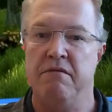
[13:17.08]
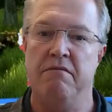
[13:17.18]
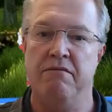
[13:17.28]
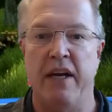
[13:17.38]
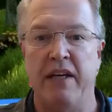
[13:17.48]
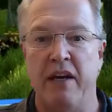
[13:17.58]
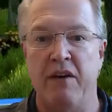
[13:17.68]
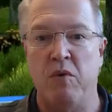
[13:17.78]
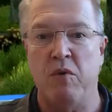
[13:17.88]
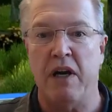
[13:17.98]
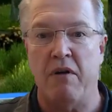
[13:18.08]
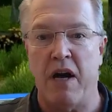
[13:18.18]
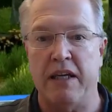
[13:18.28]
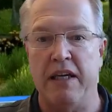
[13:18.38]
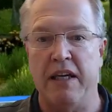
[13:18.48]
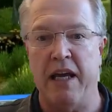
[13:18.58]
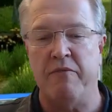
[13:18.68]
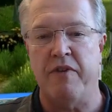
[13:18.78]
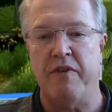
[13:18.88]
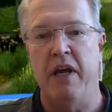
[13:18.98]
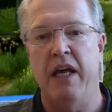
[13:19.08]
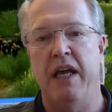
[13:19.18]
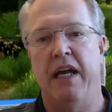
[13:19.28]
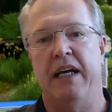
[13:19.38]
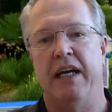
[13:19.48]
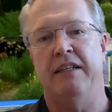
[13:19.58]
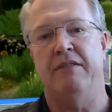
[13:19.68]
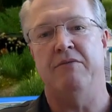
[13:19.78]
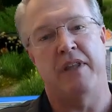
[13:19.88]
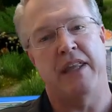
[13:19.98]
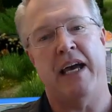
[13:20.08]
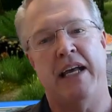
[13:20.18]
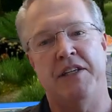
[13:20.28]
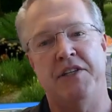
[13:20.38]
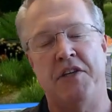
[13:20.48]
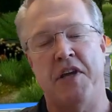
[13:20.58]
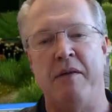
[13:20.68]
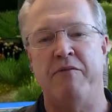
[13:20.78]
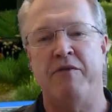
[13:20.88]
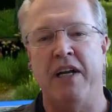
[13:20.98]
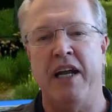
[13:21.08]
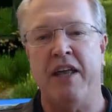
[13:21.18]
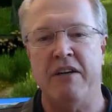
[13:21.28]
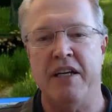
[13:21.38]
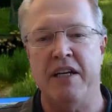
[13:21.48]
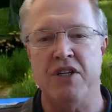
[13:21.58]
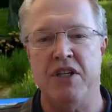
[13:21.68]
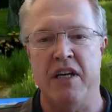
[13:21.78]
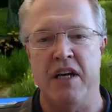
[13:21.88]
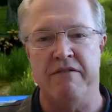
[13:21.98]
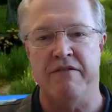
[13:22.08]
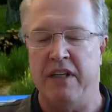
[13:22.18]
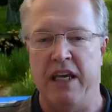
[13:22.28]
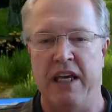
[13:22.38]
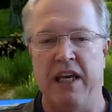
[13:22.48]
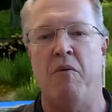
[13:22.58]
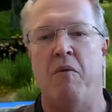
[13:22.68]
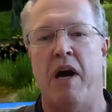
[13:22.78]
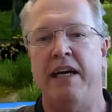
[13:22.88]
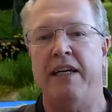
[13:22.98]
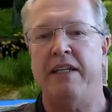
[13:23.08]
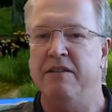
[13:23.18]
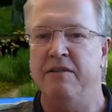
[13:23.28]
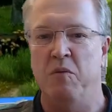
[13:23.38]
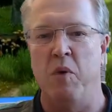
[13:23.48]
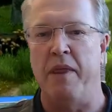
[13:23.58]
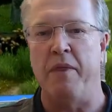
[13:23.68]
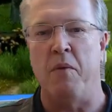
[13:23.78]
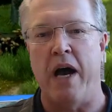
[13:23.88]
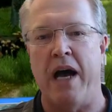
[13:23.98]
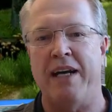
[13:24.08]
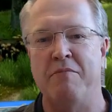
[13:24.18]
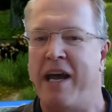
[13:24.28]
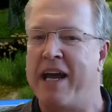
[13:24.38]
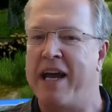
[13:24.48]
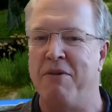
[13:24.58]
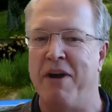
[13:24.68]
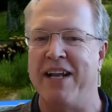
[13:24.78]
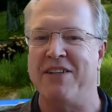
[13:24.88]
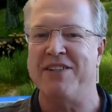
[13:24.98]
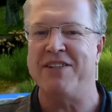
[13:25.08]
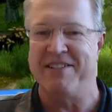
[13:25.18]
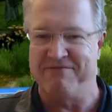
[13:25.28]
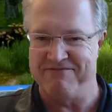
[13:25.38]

find out where Rocky came from. With that, it's time for another edition of In the Wild with Wild Man Reynolds.